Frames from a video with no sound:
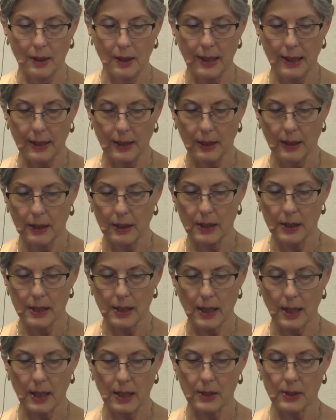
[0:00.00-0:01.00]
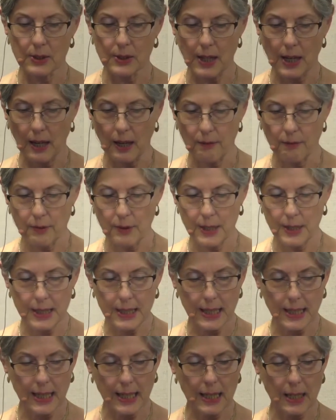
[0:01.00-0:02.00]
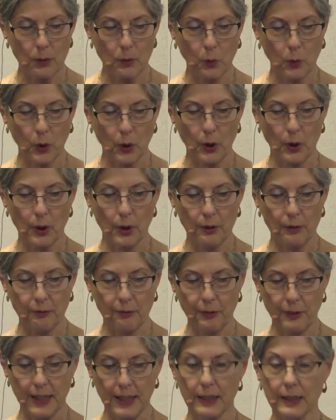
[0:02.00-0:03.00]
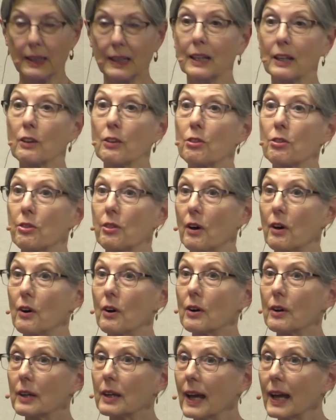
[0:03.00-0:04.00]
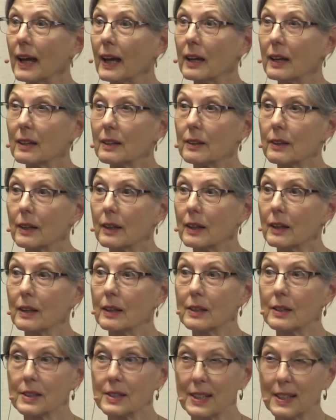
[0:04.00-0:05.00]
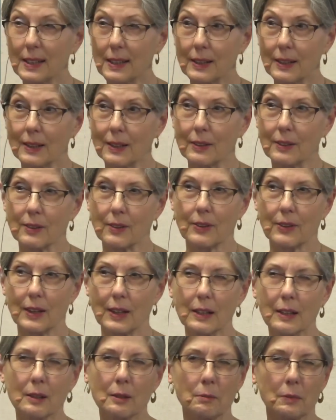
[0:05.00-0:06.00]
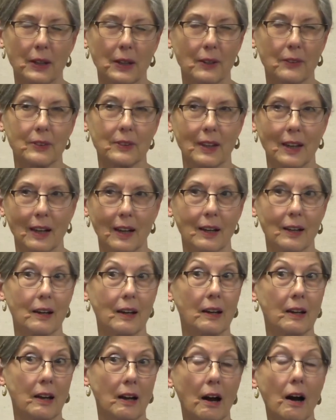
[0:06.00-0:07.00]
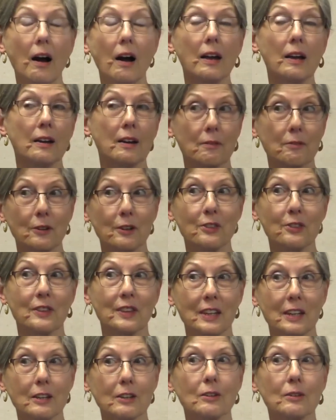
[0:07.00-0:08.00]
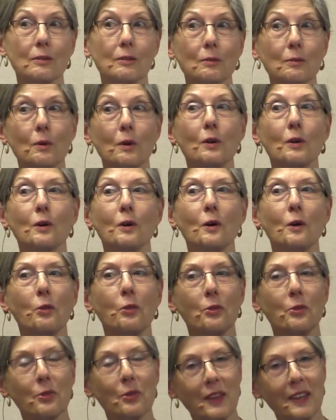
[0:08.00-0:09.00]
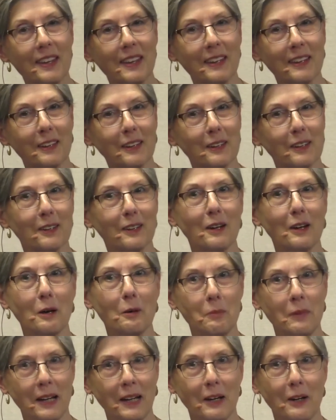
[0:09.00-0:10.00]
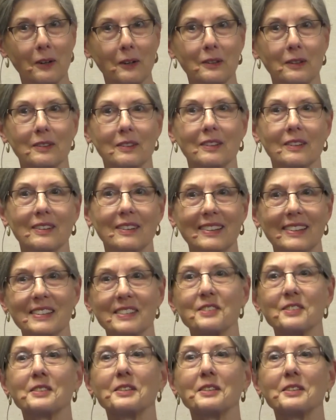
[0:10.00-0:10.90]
It contains every deed, word, feeling, thought, and intent. Think about that. Everything you think about is